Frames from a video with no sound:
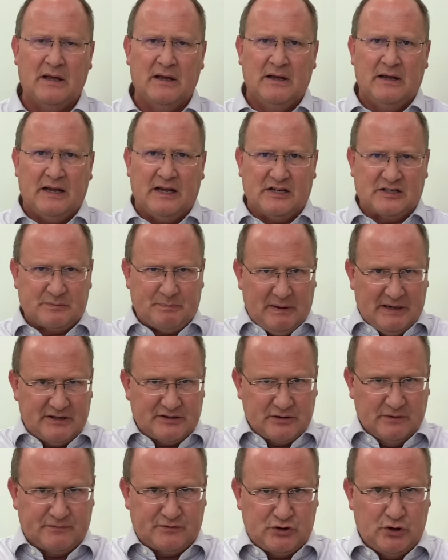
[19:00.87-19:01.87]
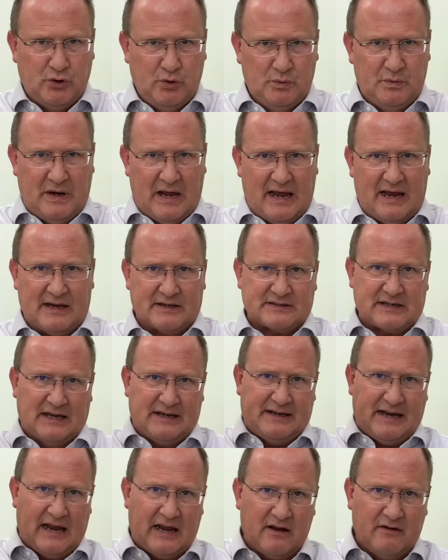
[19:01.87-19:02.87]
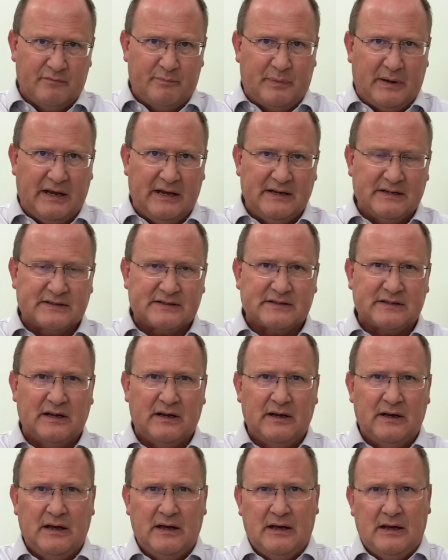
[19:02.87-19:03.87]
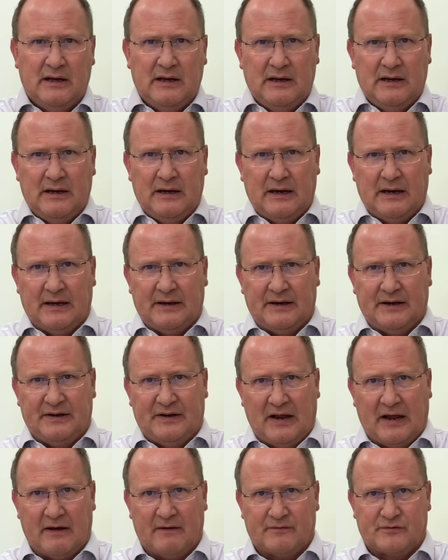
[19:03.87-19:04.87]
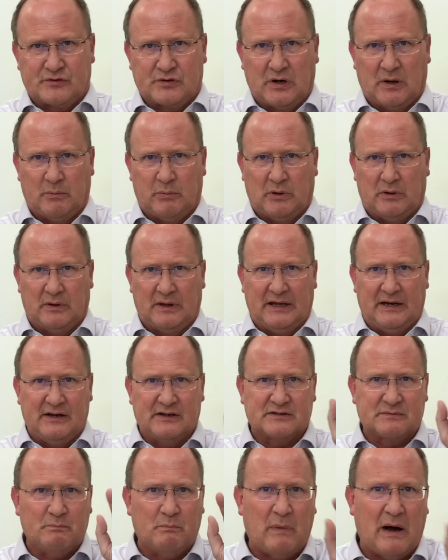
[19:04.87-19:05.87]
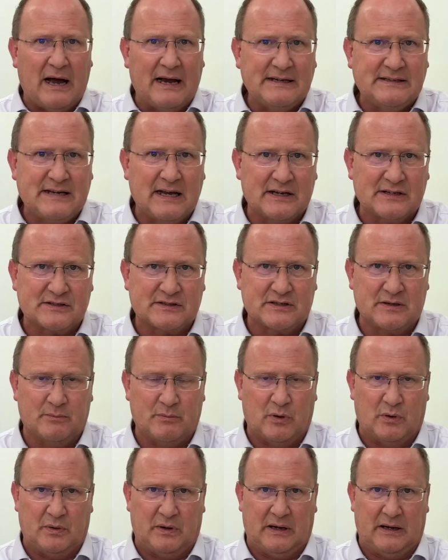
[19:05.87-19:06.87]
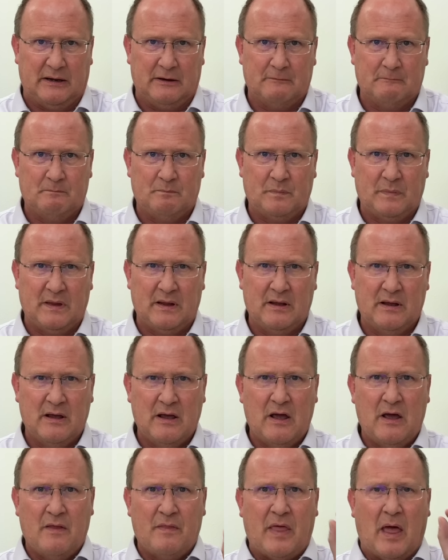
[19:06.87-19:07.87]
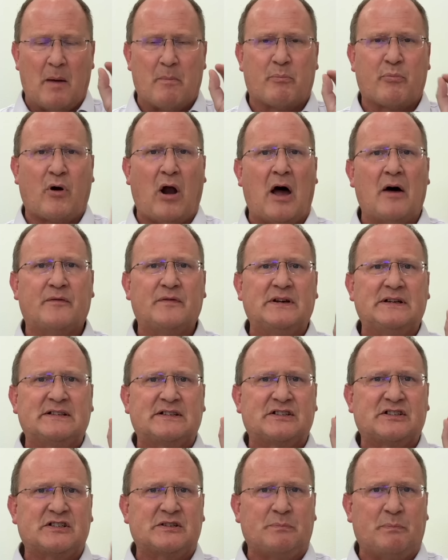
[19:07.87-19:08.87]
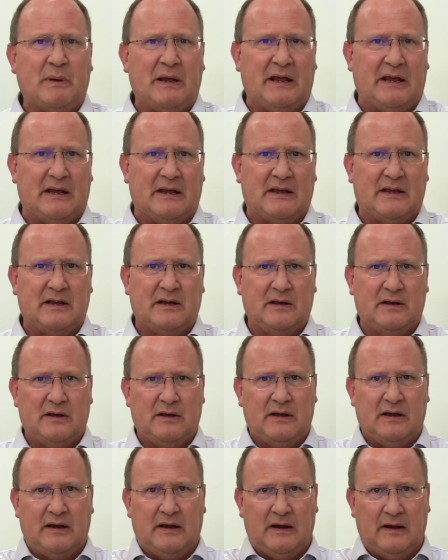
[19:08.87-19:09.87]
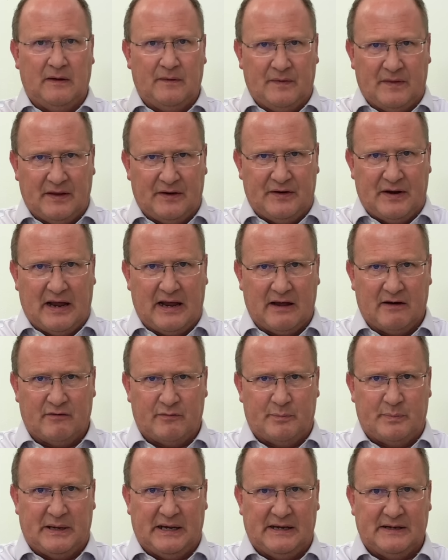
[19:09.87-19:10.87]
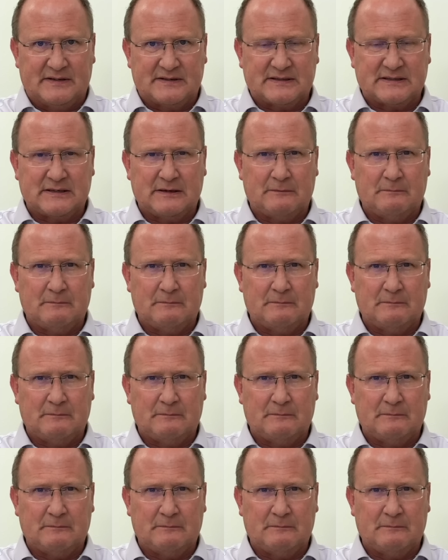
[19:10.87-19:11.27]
He speaks of two days a day of peace and a day of trouble. It is my testimony that prophets speak in the day of peace.